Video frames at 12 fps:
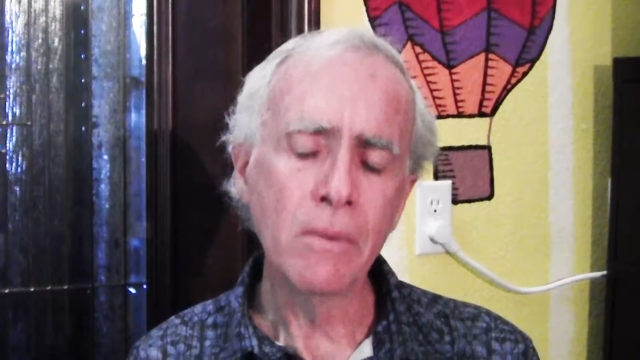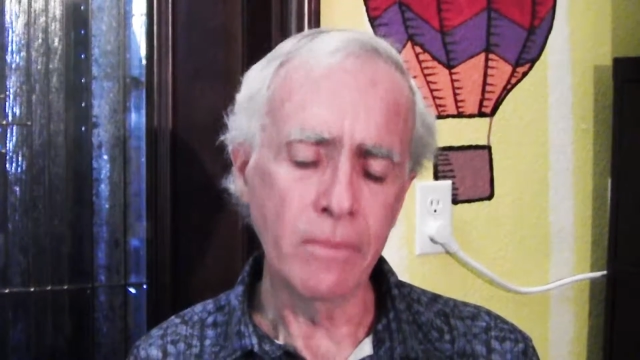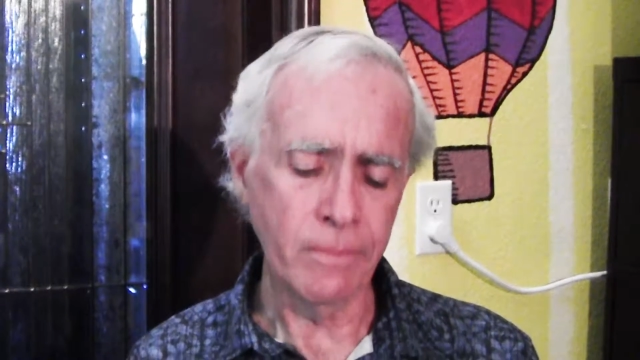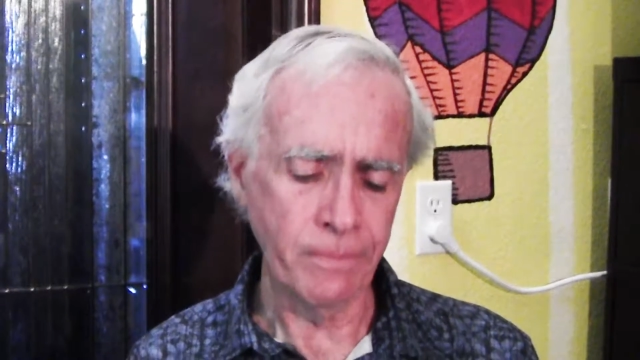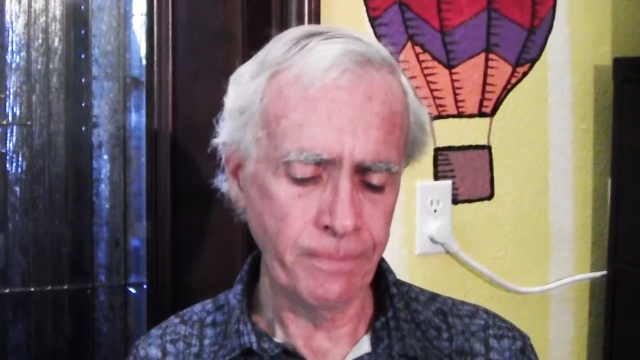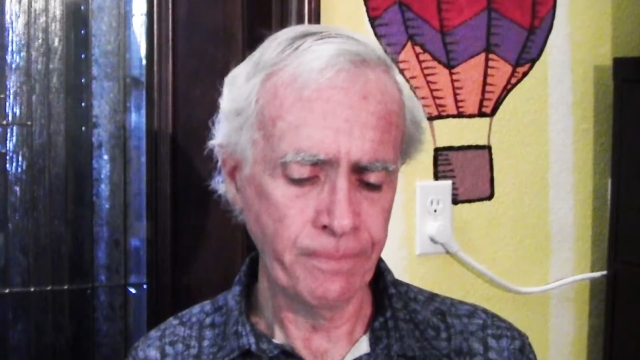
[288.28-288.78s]

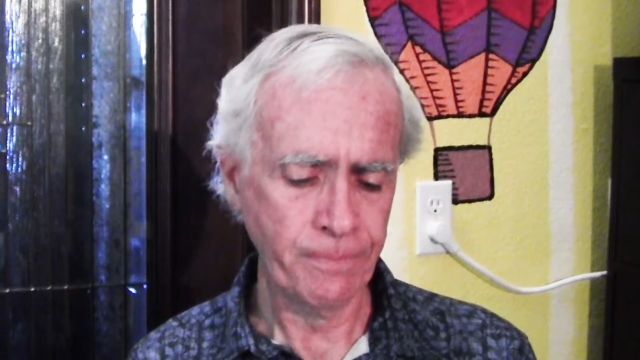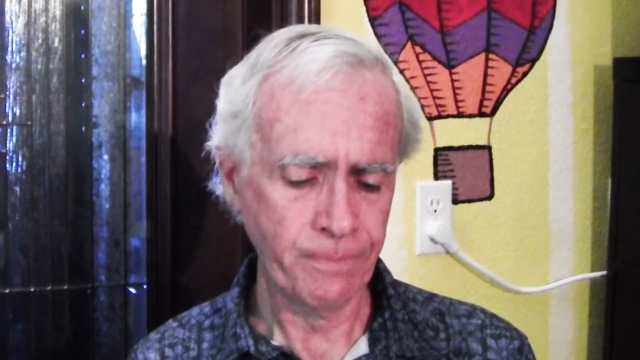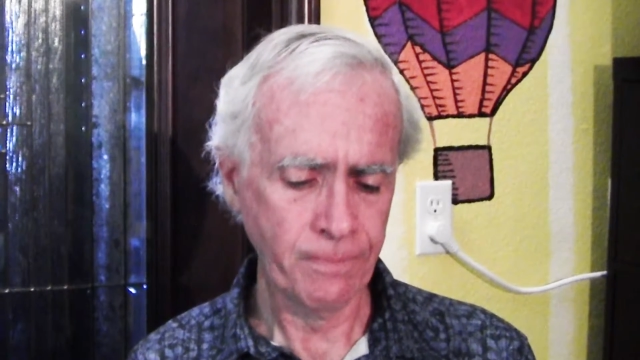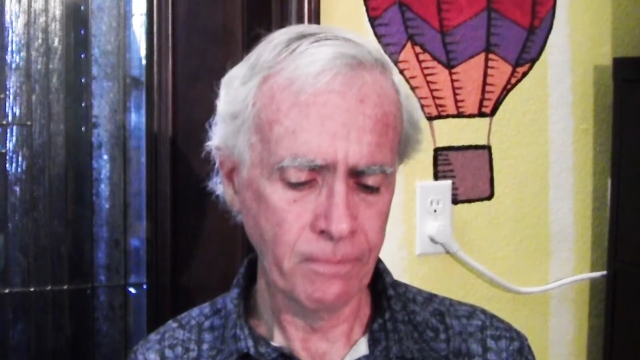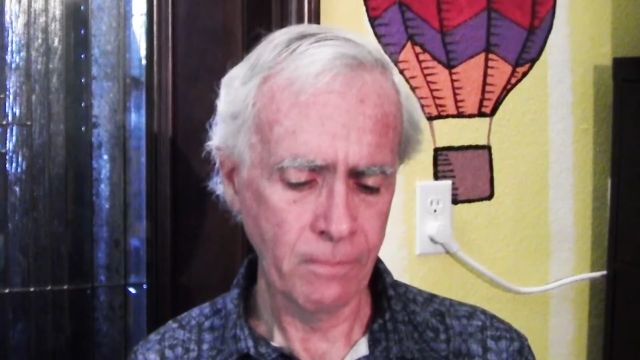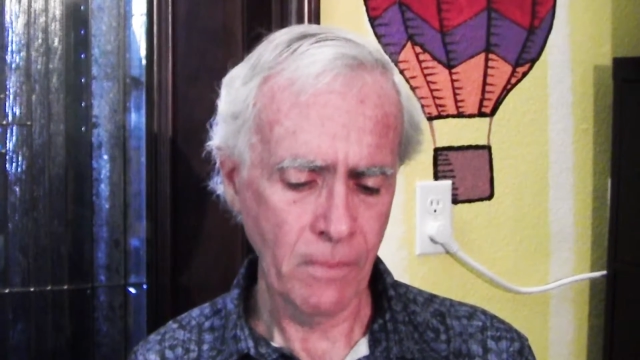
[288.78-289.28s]

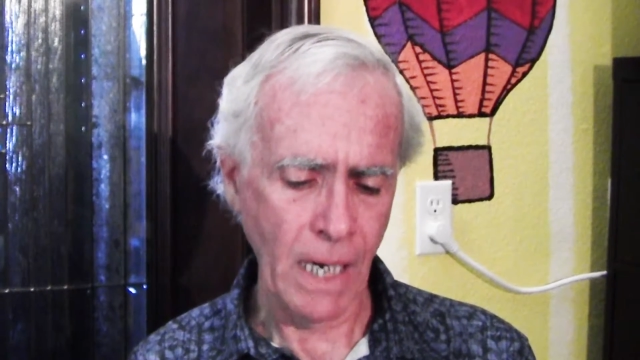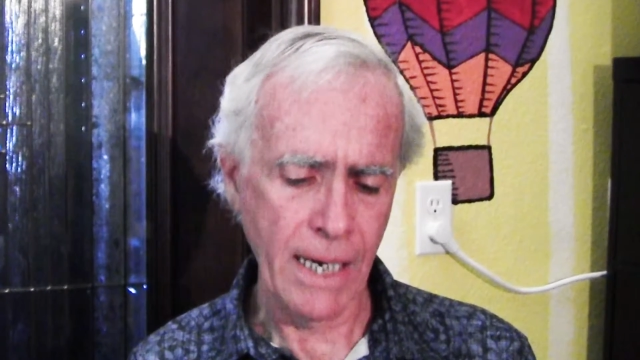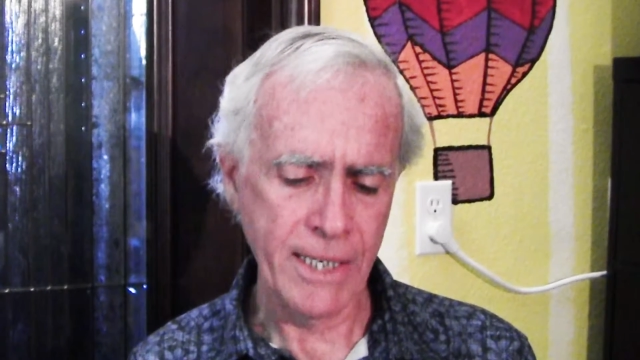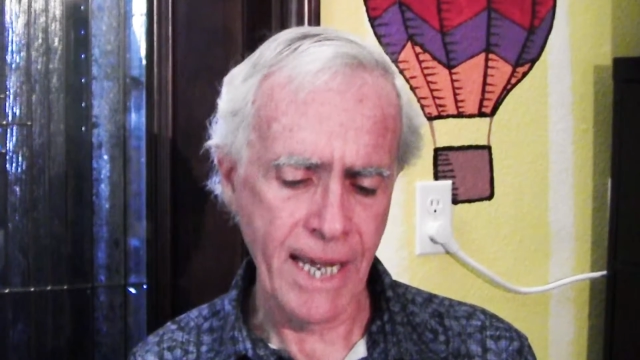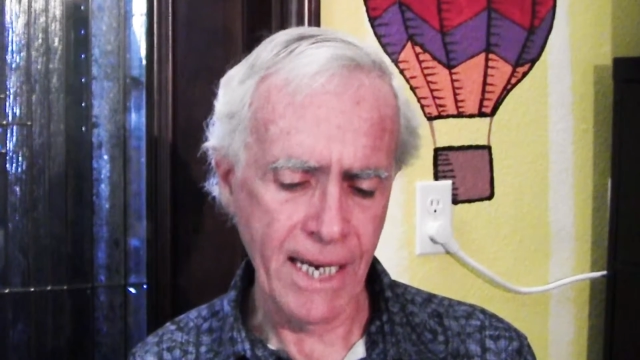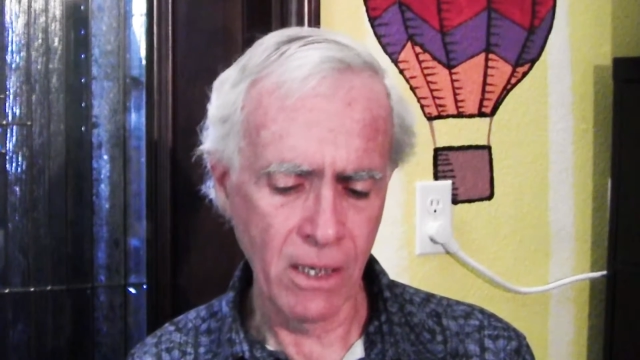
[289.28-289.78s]
I
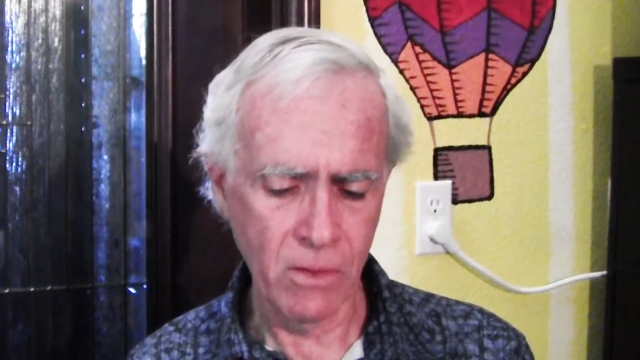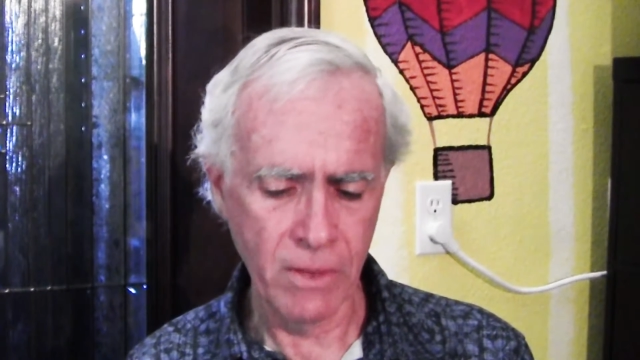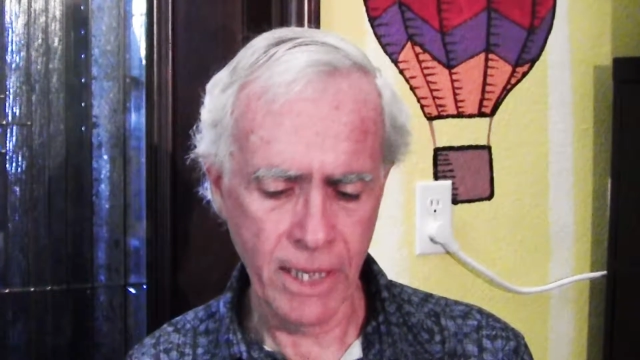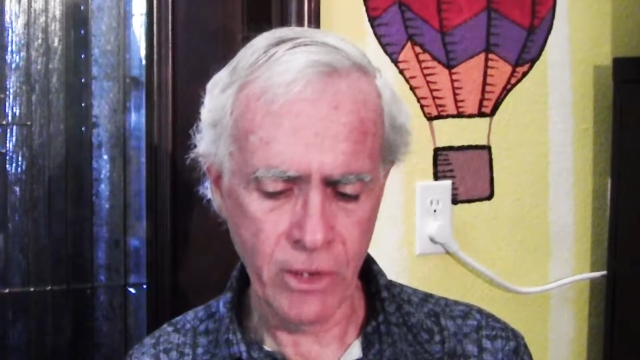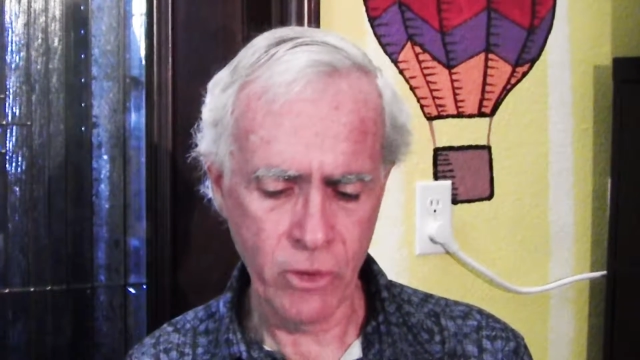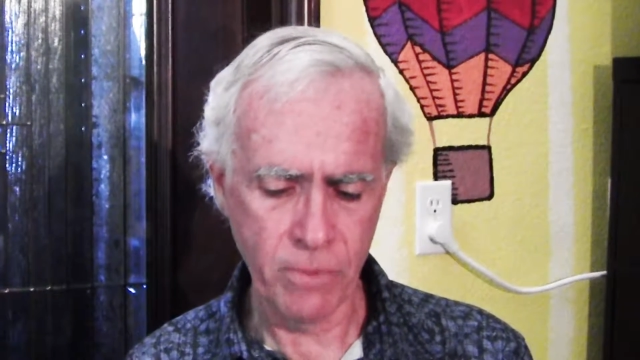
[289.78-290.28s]
sat alone
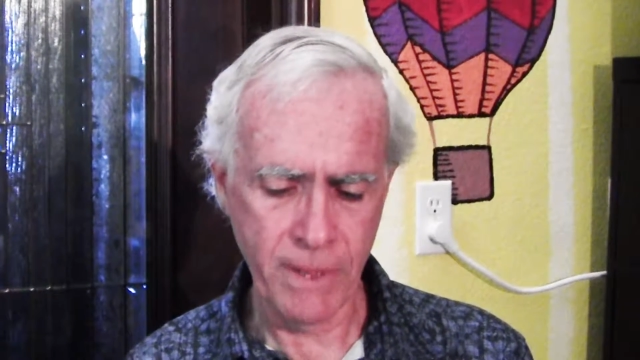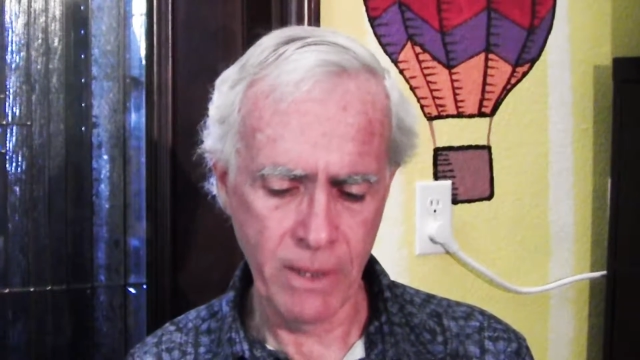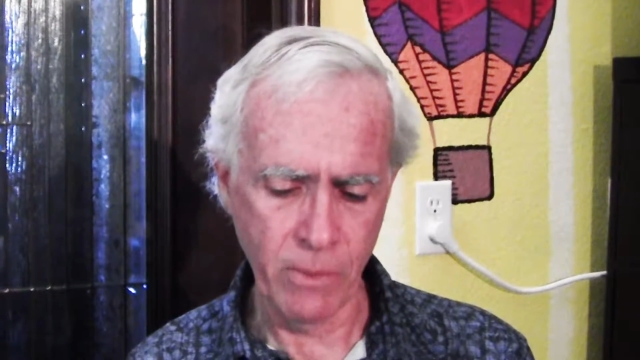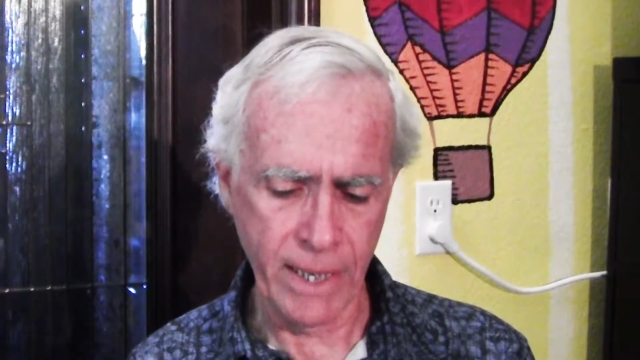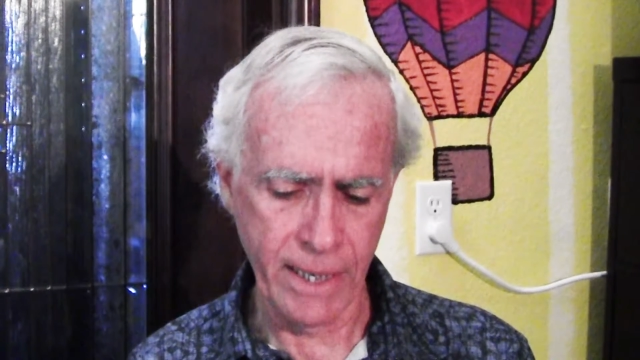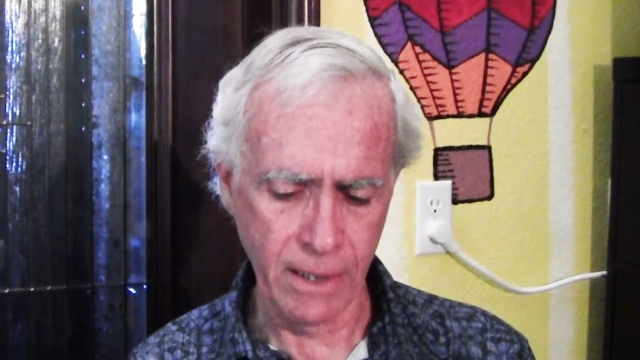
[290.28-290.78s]
next to his bed
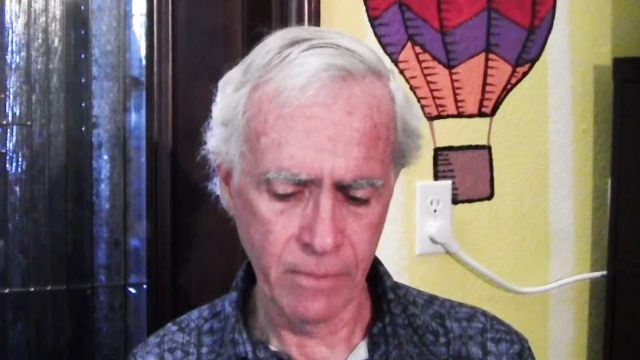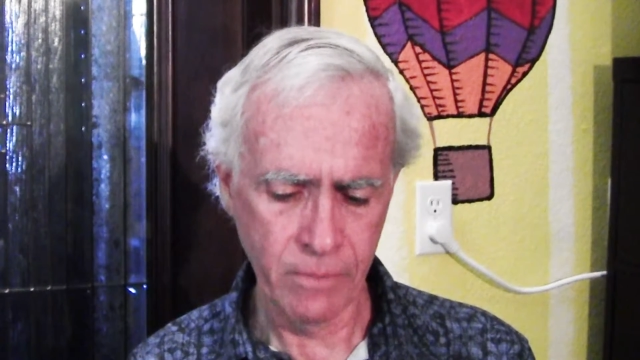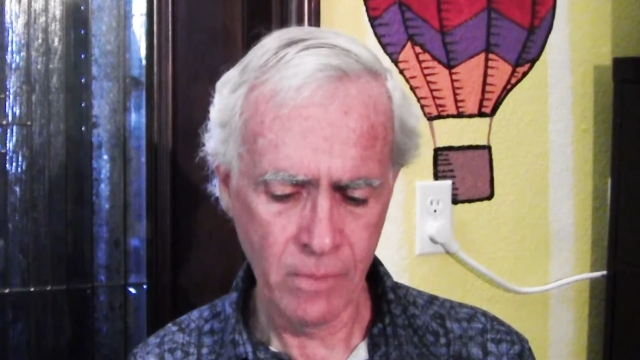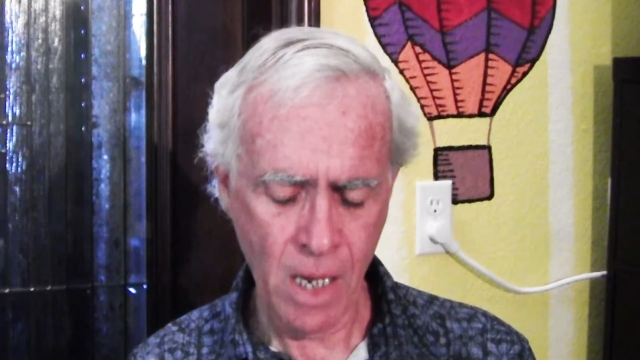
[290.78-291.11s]
waiting